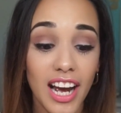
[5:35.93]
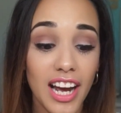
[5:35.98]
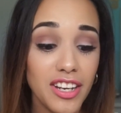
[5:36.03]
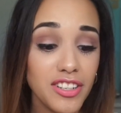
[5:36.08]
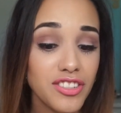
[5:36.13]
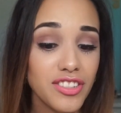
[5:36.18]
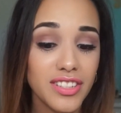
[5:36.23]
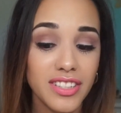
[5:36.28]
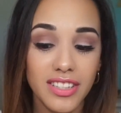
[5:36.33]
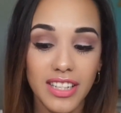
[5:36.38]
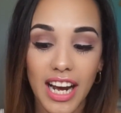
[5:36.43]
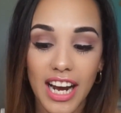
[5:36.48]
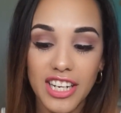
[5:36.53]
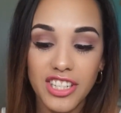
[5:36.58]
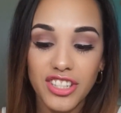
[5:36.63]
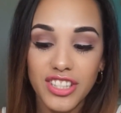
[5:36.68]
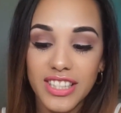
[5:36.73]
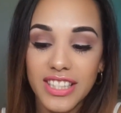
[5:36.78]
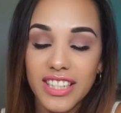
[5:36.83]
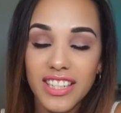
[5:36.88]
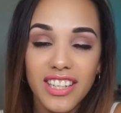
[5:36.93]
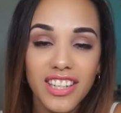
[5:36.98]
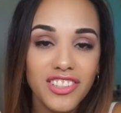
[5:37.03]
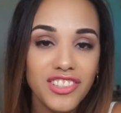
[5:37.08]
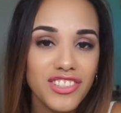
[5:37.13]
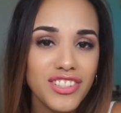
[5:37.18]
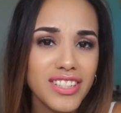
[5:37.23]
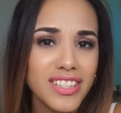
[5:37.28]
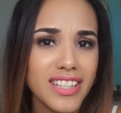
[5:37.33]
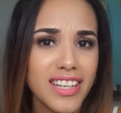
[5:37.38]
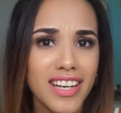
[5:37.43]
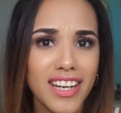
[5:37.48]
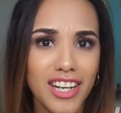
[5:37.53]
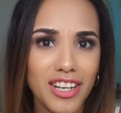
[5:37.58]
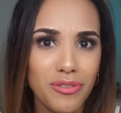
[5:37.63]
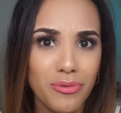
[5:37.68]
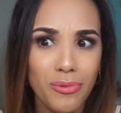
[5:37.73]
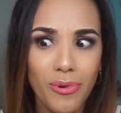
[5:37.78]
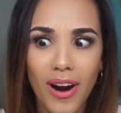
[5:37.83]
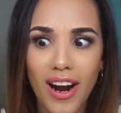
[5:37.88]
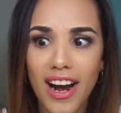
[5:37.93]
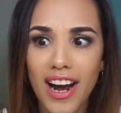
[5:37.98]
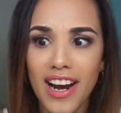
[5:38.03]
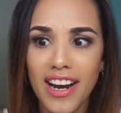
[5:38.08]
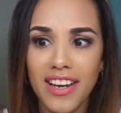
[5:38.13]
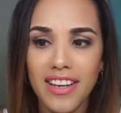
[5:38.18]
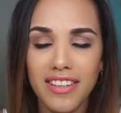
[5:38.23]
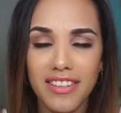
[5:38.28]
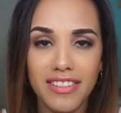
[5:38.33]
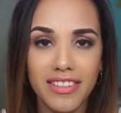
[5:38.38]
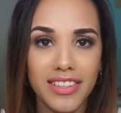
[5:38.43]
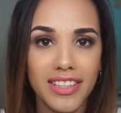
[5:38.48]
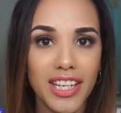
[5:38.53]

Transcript: I just didn't understand why